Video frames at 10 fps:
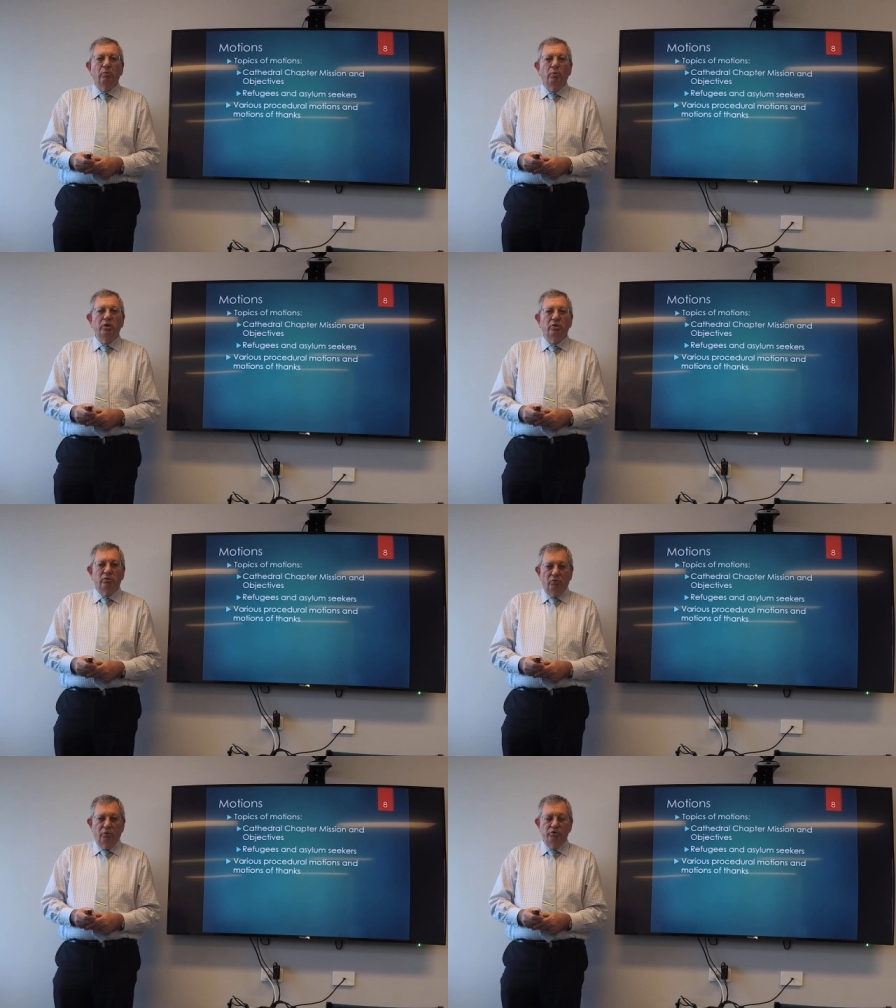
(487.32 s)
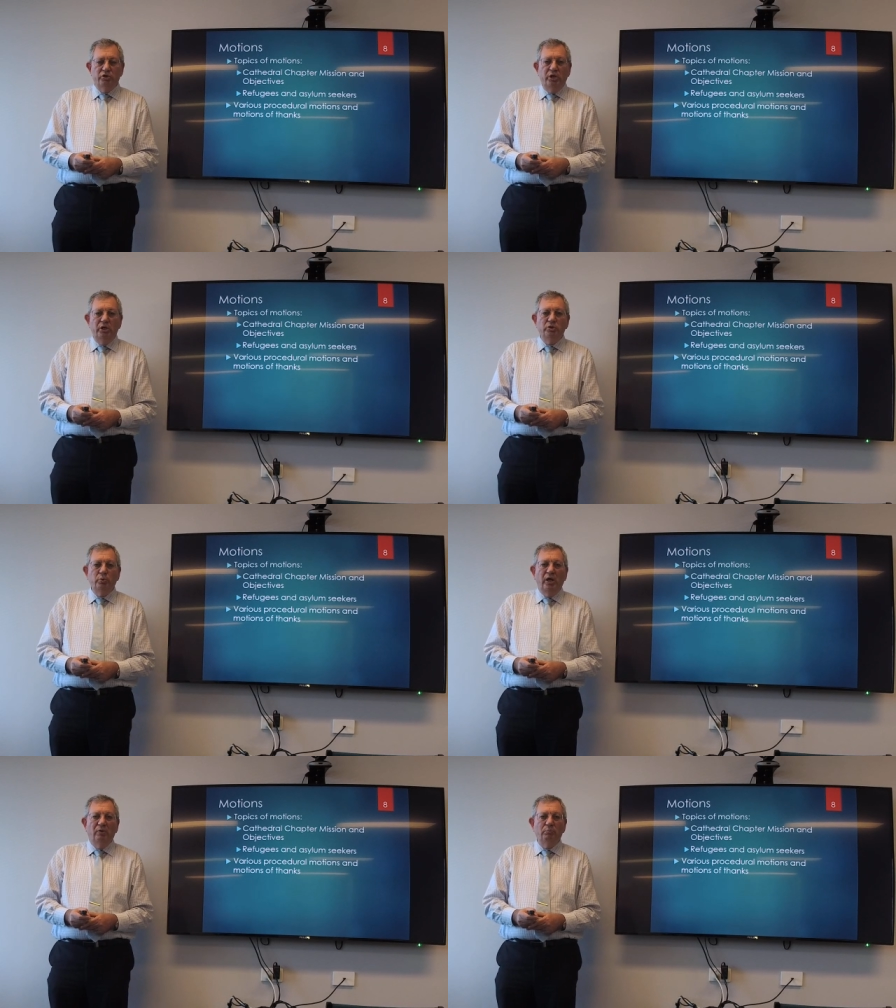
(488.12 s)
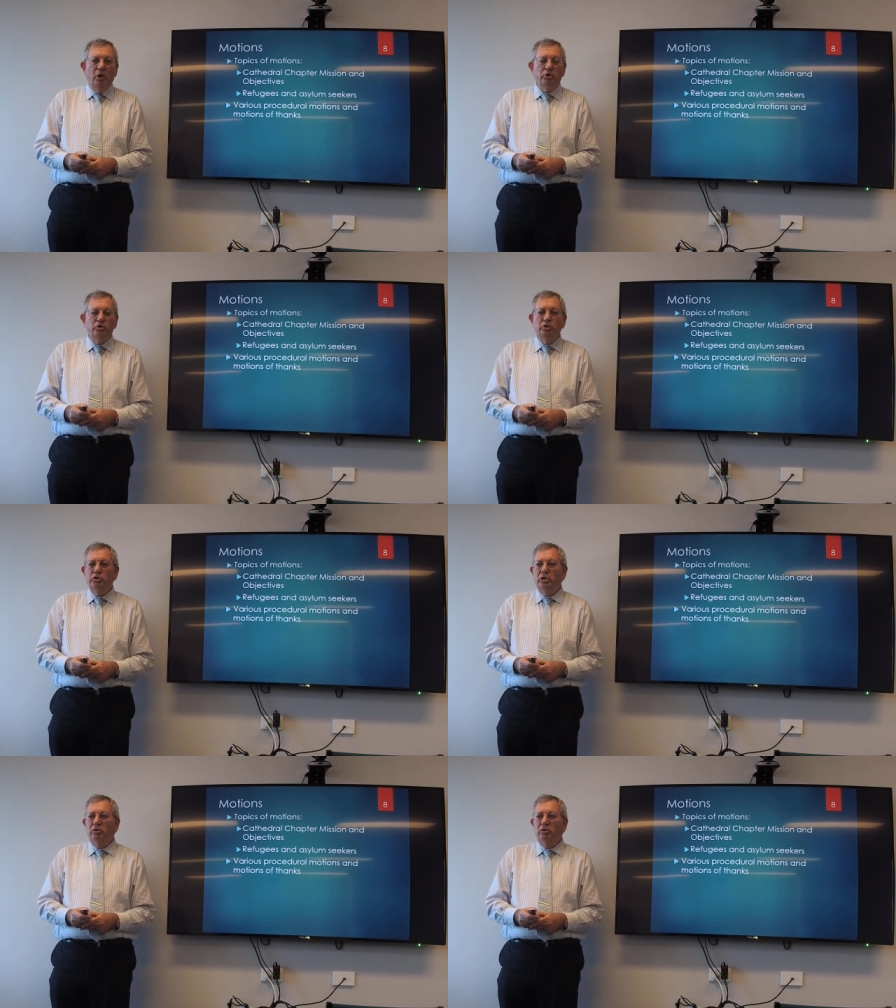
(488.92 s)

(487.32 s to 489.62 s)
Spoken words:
With all synods, we have motions,